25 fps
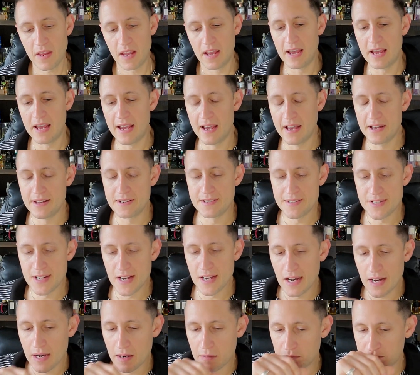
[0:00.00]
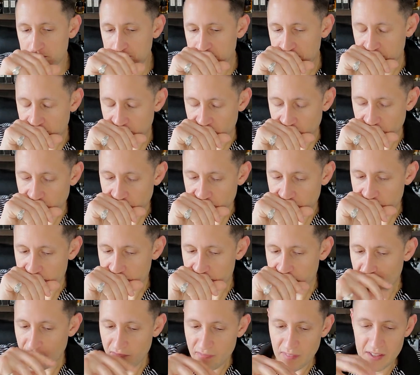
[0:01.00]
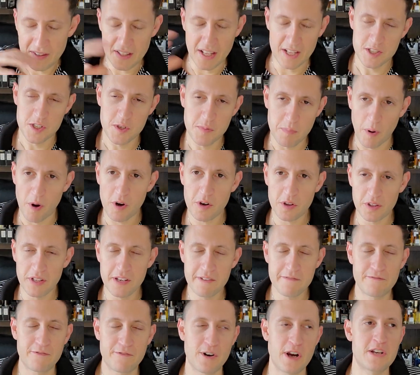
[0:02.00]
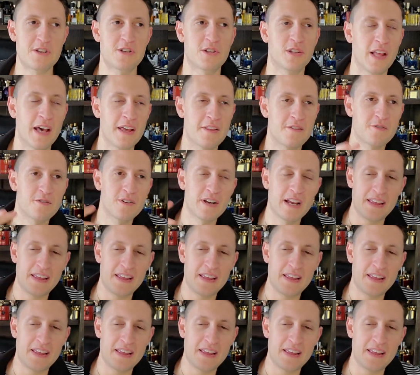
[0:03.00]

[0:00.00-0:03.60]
And um, that sparkly fresh leather